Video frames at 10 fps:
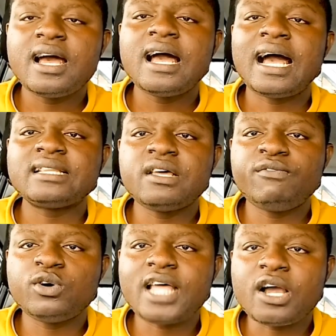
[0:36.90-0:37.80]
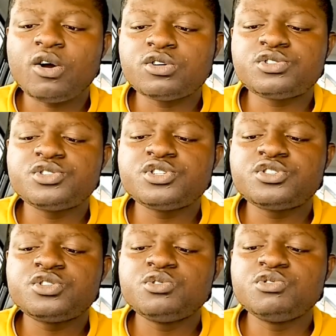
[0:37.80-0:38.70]
And then for other
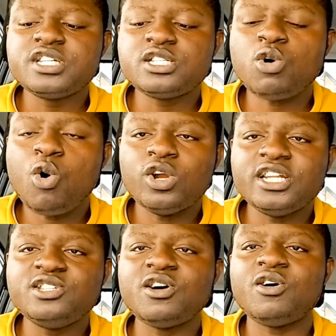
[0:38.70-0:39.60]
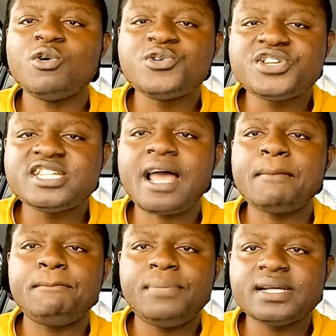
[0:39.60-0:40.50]
countries, you need only your original
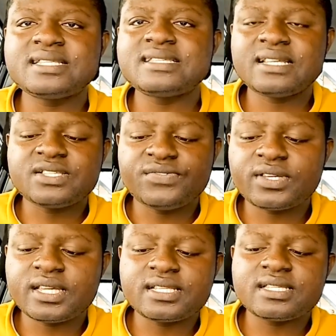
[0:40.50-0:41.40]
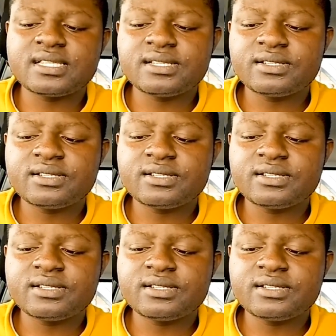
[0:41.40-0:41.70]
birth certificate.